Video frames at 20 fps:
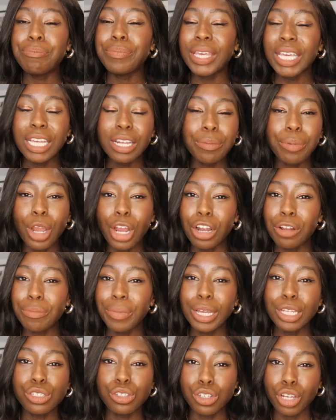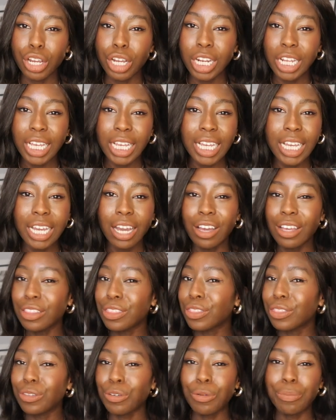Being a part of my journey
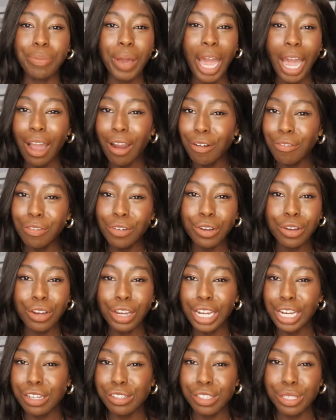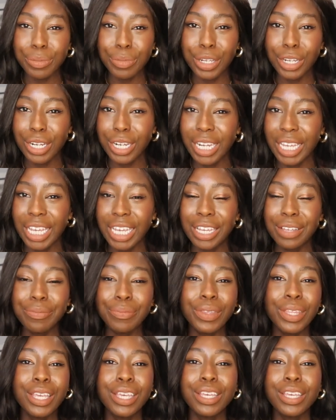through Powerful Creators Community,